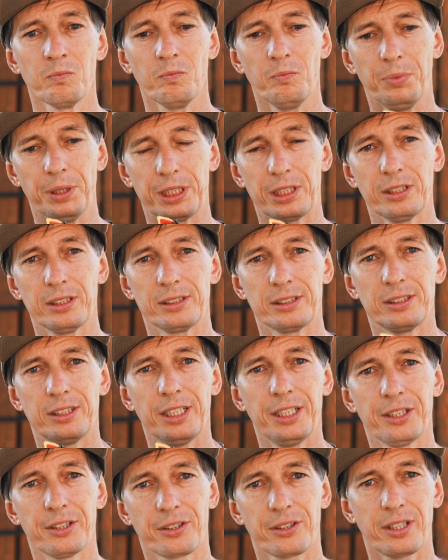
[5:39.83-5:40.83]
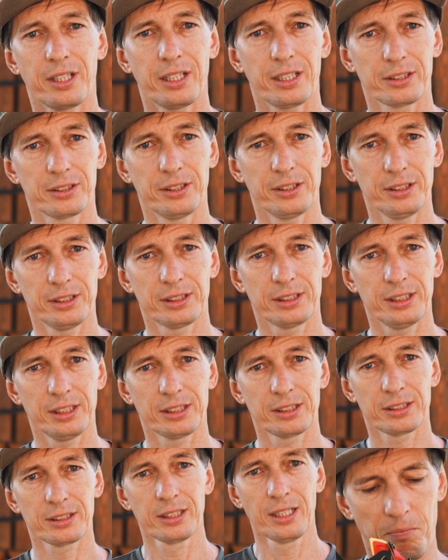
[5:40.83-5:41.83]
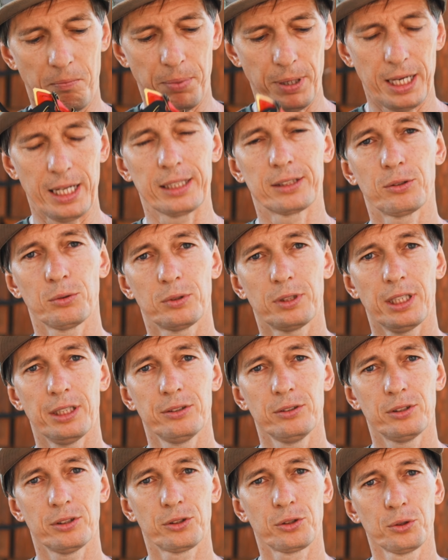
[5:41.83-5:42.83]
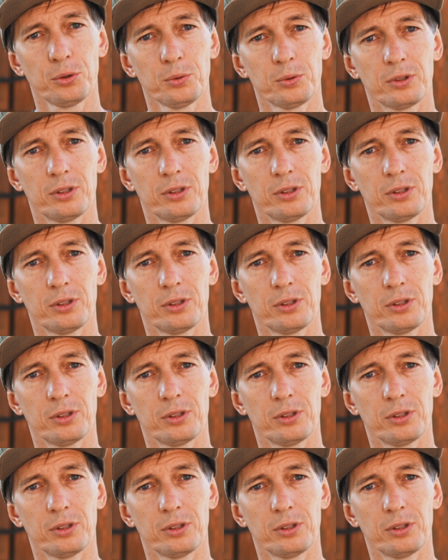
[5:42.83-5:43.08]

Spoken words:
because their characteristics, but to tell you the truth,